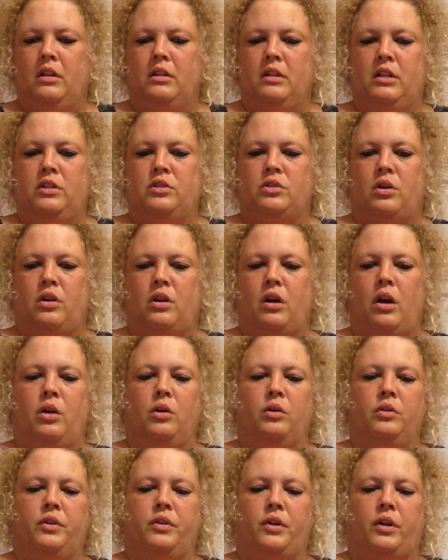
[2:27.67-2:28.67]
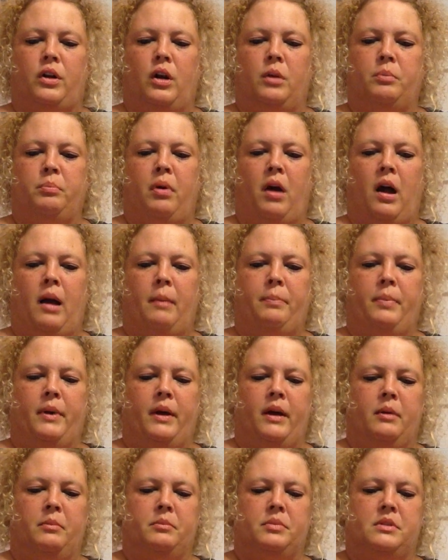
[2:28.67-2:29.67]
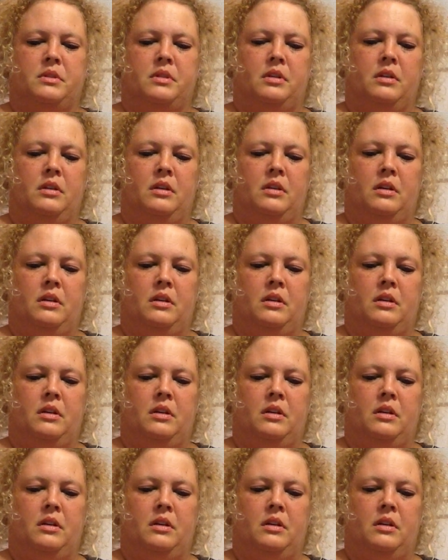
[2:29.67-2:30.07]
These are, they're called pop-ups,